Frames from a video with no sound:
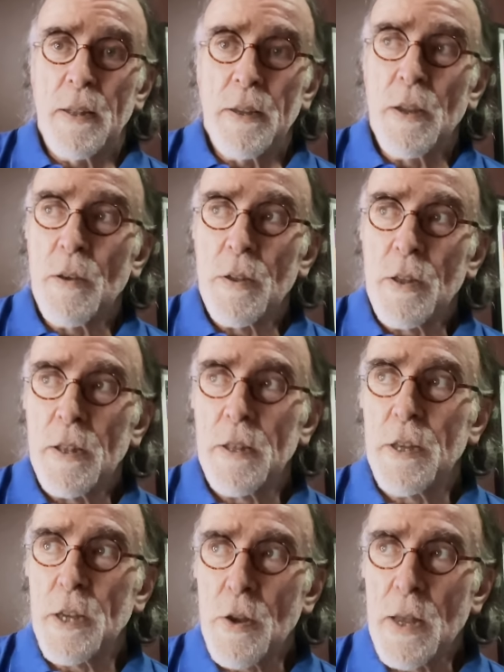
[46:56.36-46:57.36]
You know,
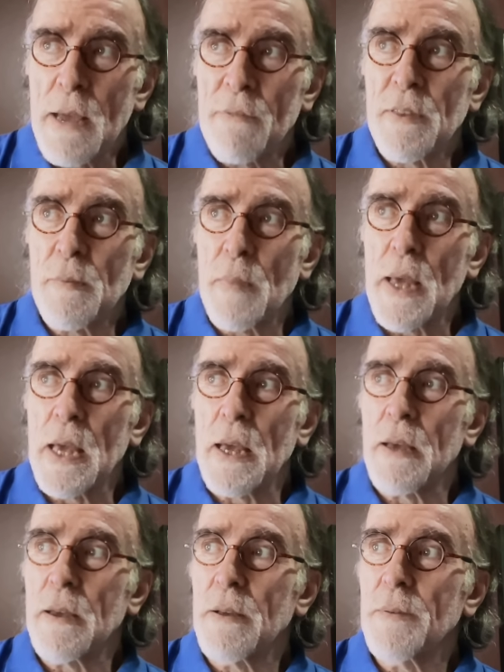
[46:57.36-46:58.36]
you don't have to
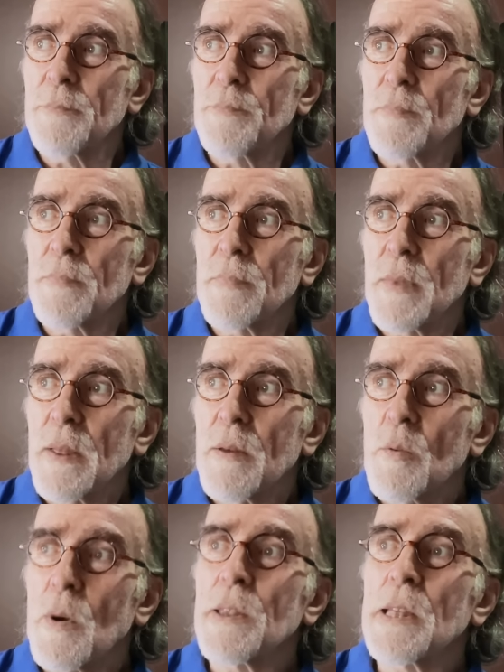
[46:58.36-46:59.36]
make.
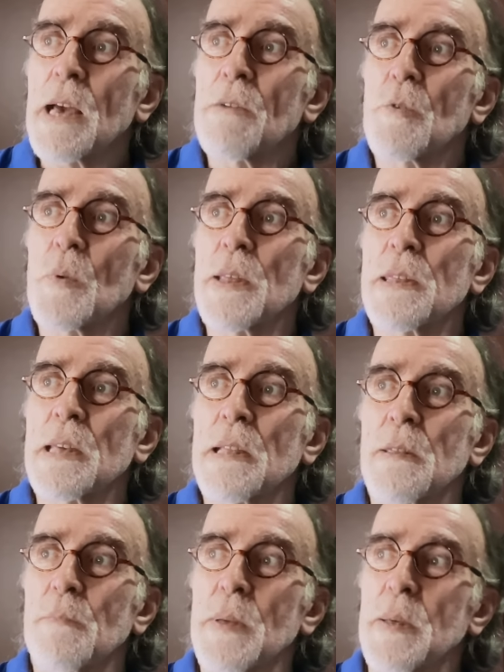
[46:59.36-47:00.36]
One thing I've always
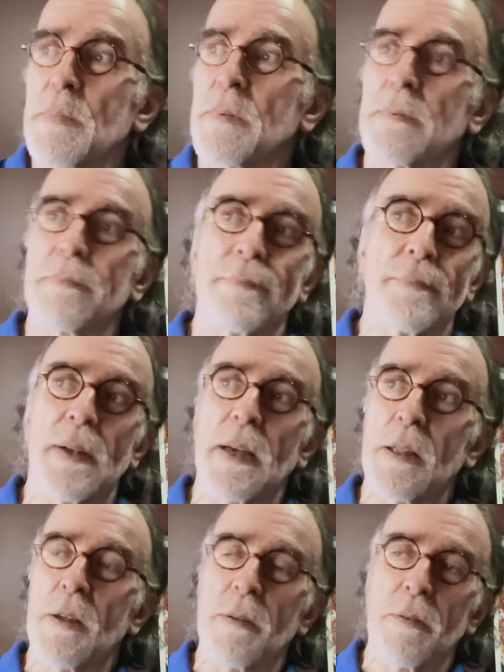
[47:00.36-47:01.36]
said to people
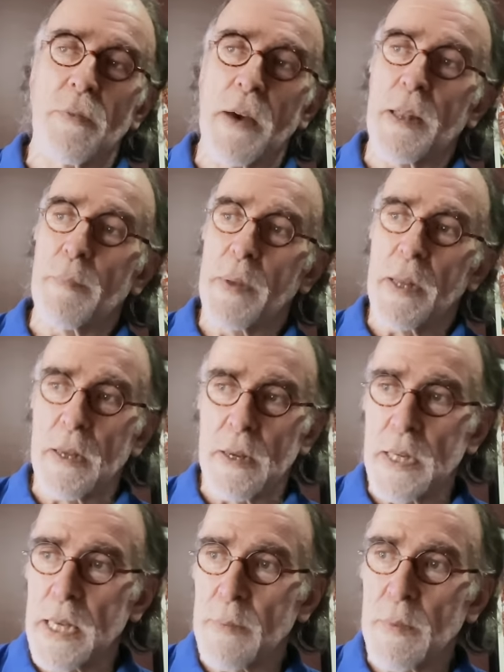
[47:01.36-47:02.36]
either been in a
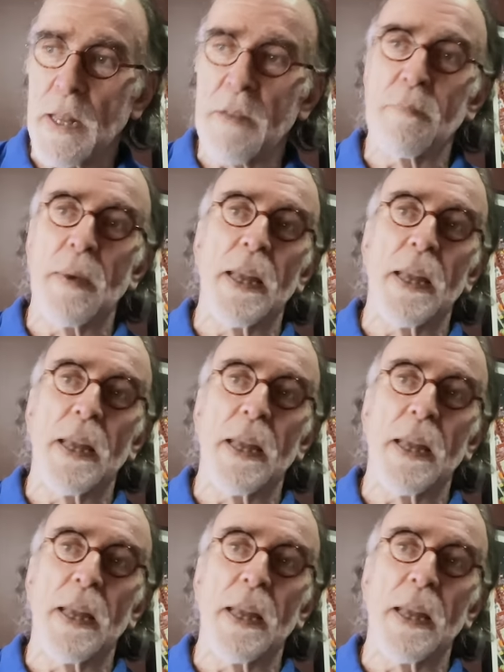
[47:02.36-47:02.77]
team that I've